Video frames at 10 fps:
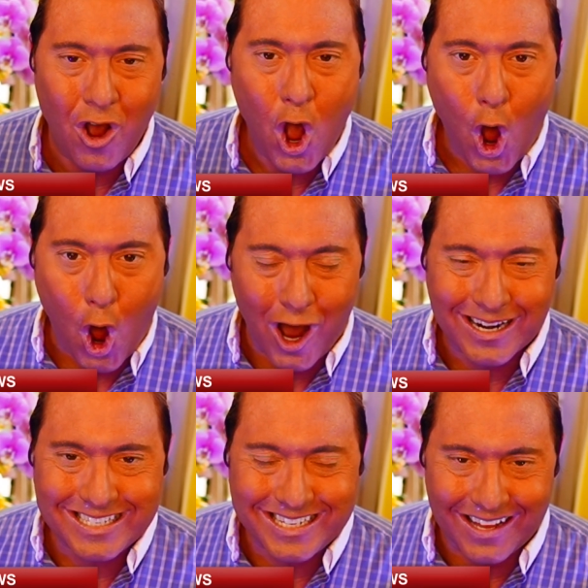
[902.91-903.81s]
days from now,
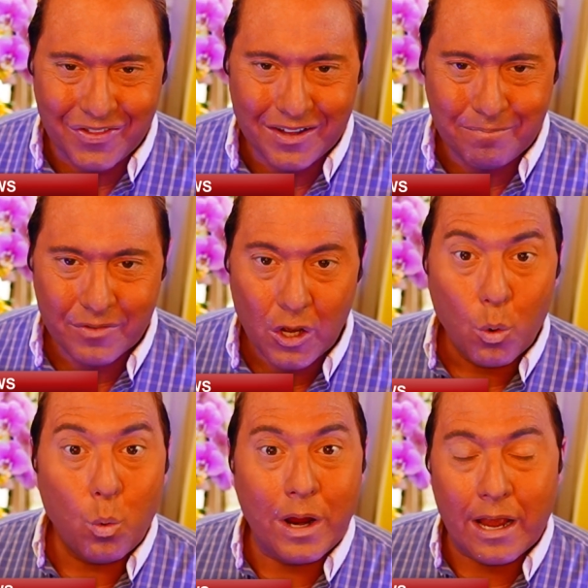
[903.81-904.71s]
August tenth,
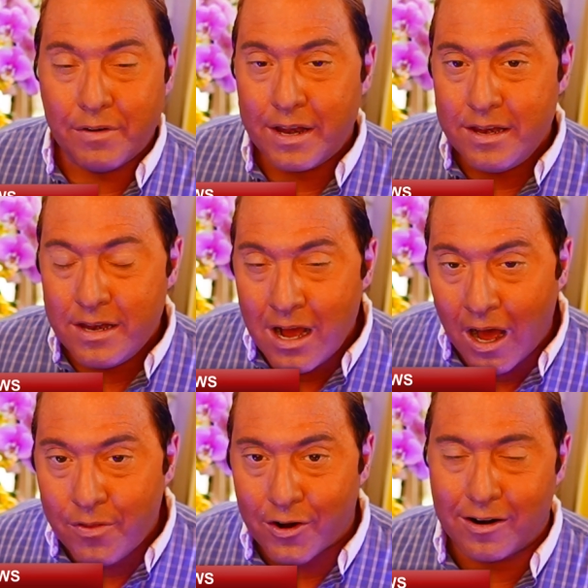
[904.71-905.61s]
we have
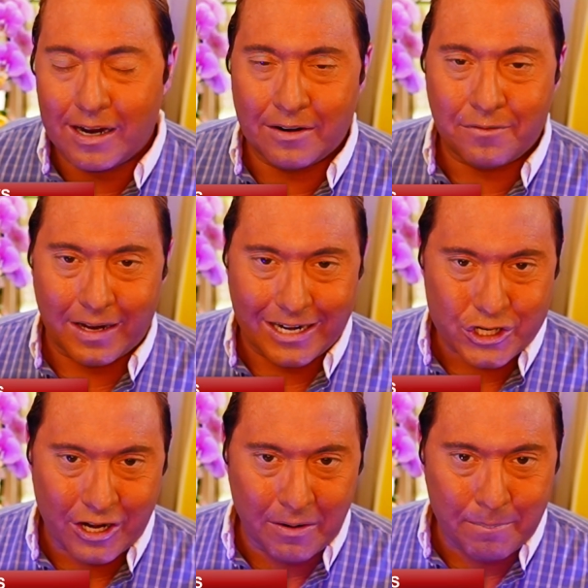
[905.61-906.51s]
another
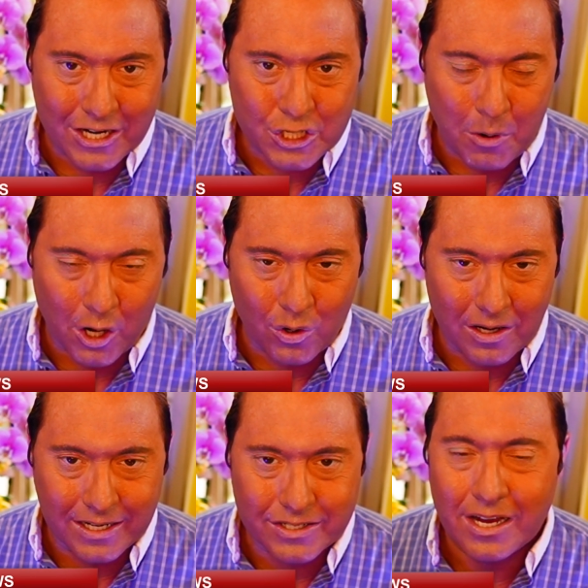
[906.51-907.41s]
inflationary
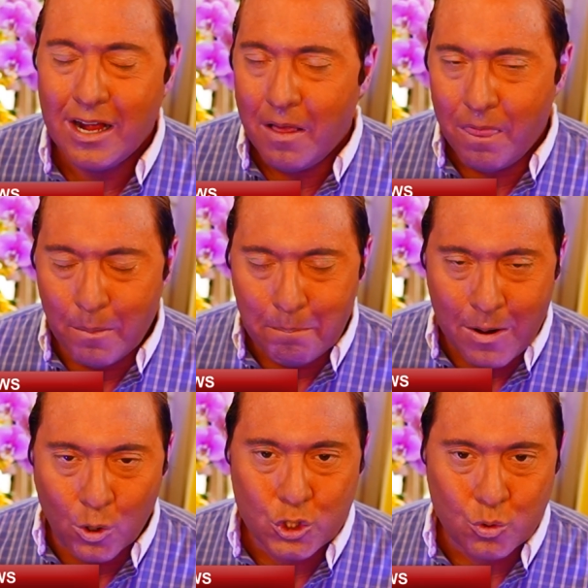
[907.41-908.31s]
benchmark release,
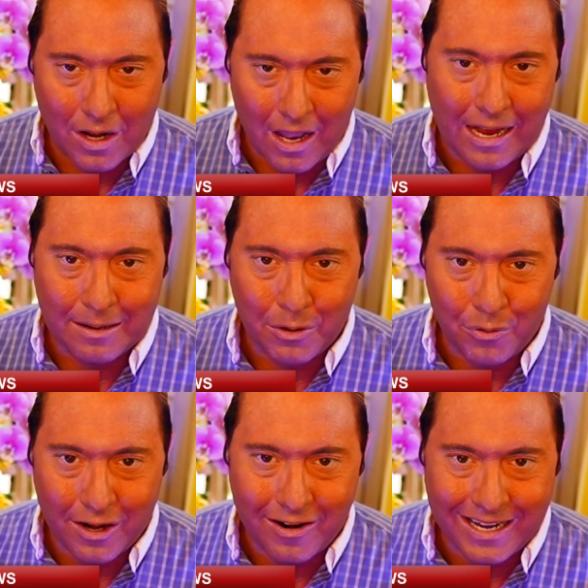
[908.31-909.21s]
the most
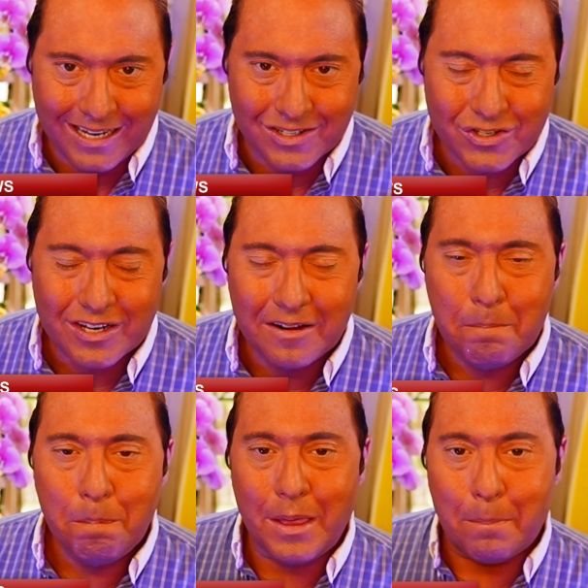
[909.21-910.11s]
reliable there
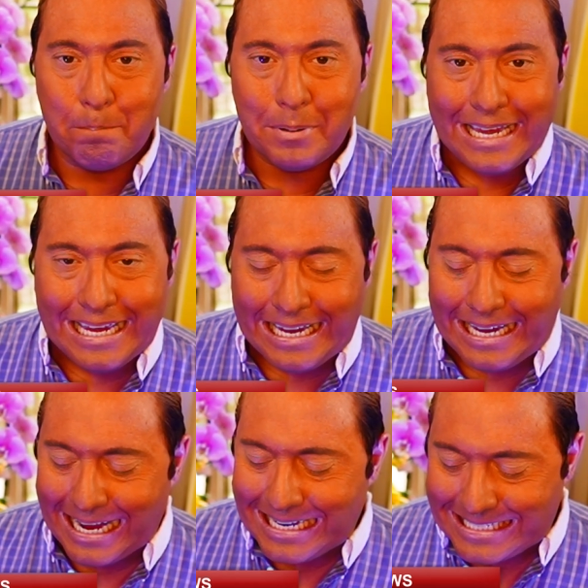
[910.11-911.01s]
is, the
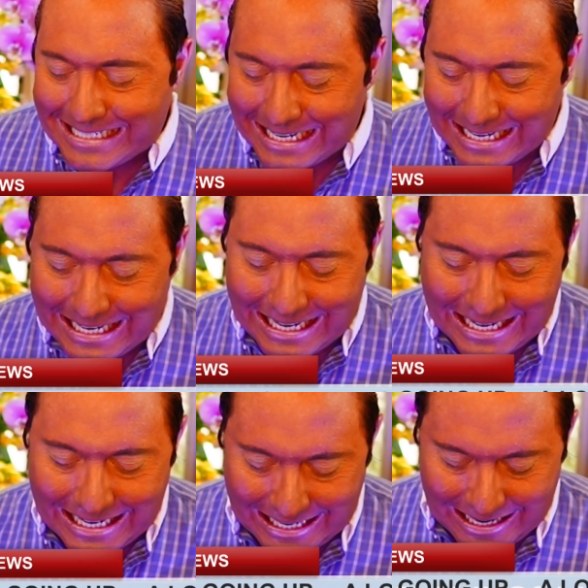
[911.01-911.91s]
P
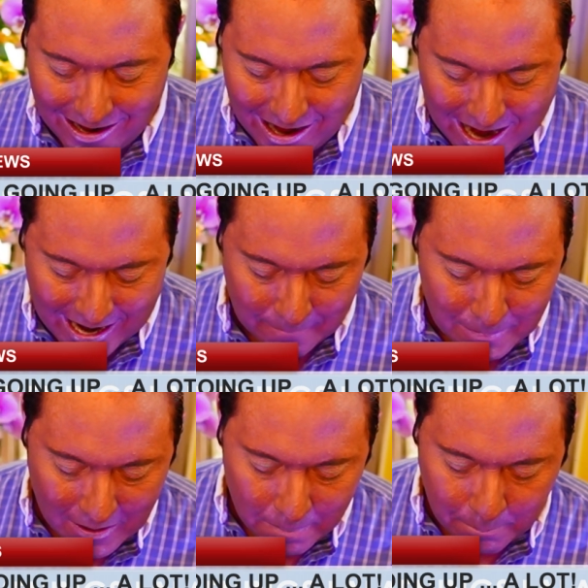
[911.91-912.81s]
C E
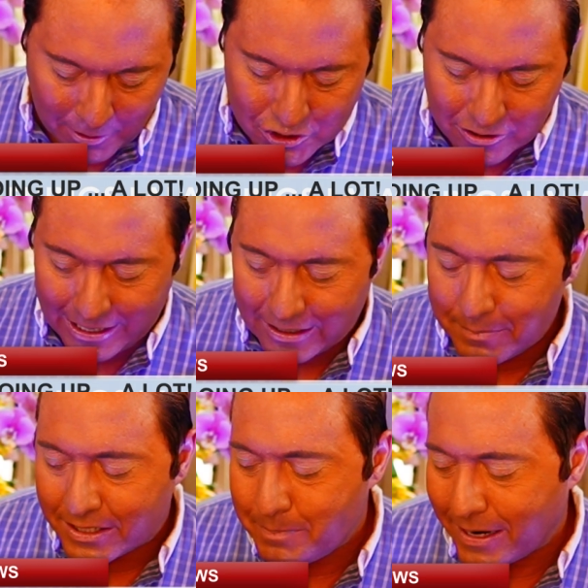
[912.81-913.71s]
I, the
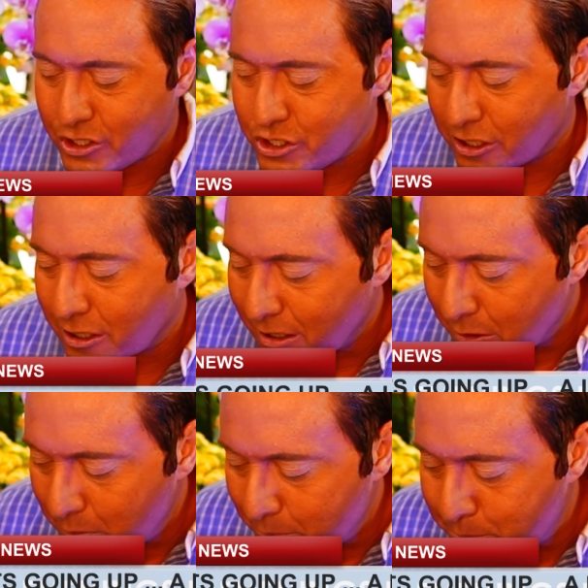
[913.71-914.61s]
Personal Income
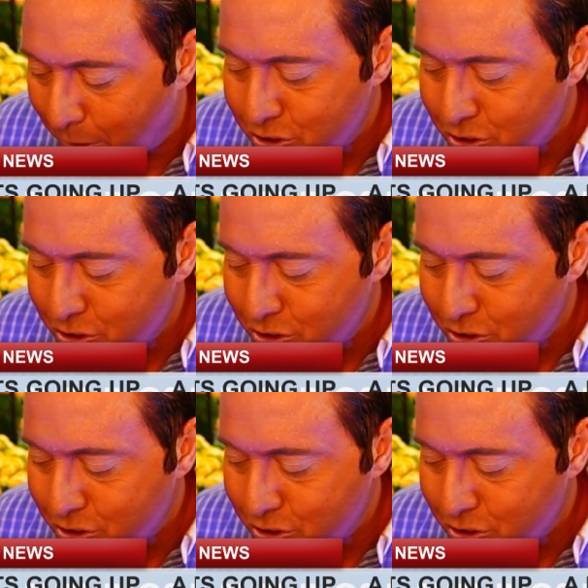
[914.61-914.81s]
Expenditure,